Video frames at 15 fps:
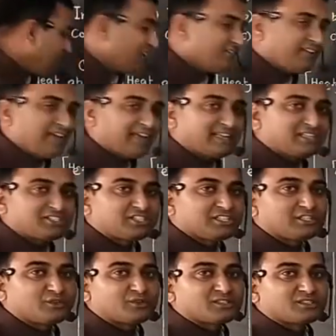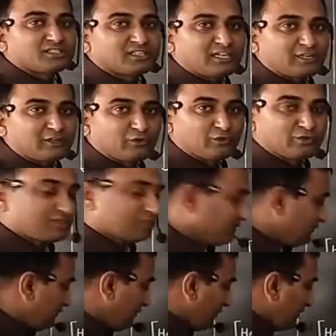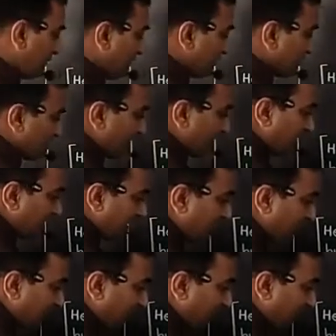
we are reaching towards the conclusion. So heat